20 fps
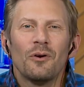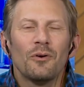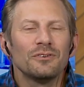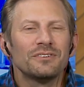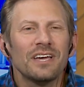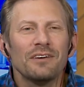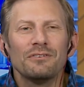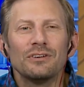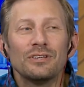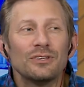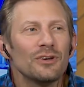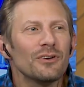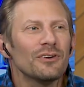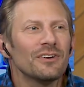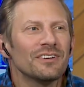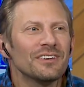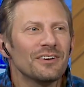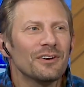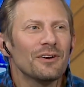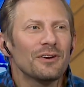Well, David,
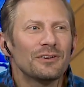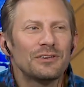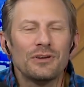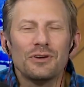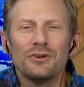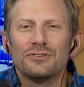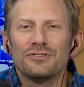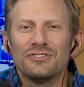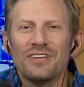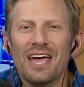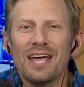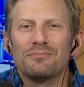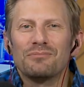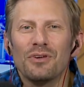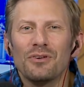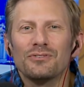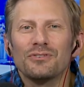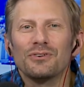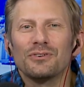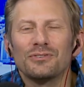you're a huge name.
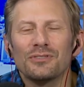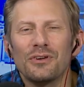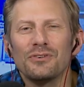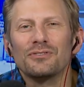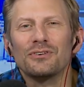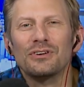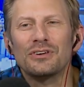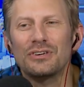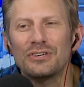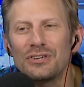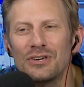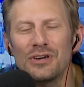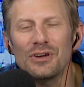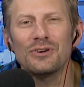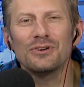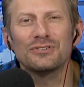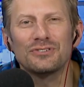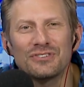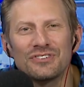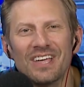Those are
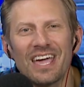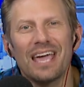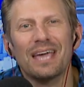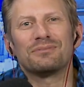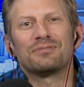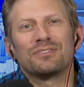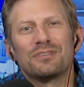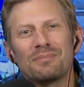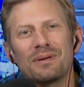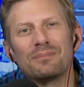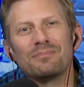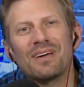huge names to be